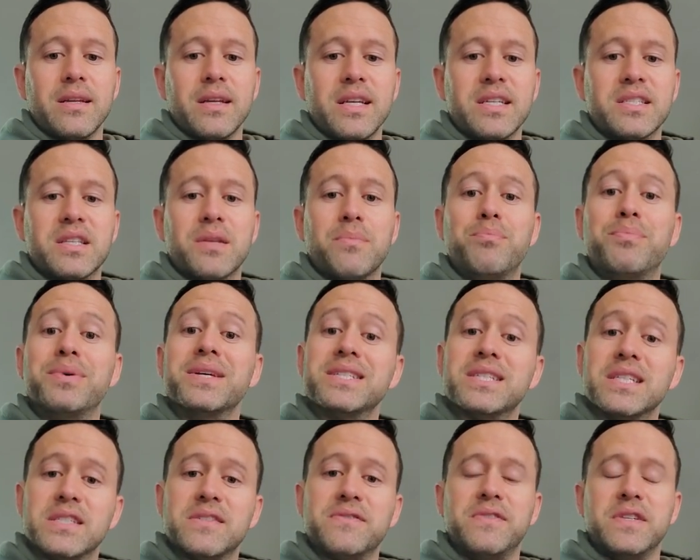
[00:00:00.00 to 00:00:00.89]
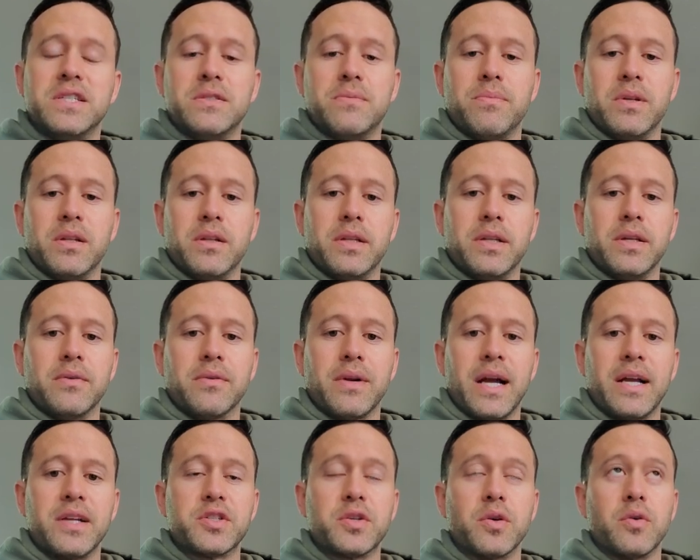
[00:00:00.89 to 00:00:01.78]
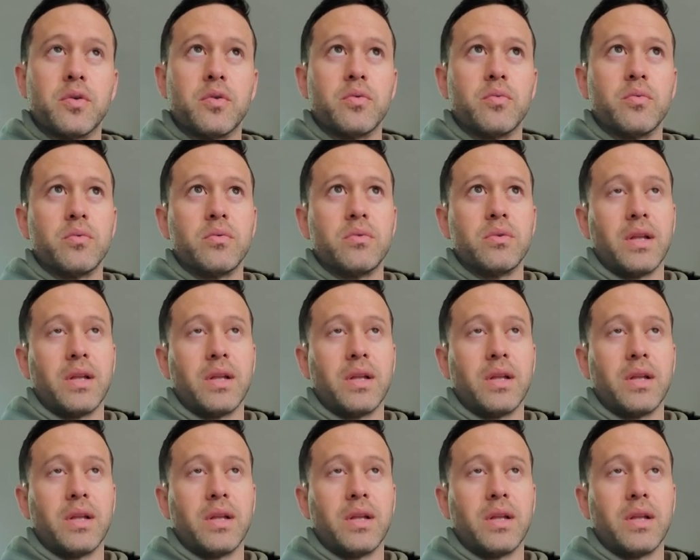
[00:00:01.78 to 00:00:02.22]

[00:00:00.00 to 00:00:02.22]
is the business feasibility right so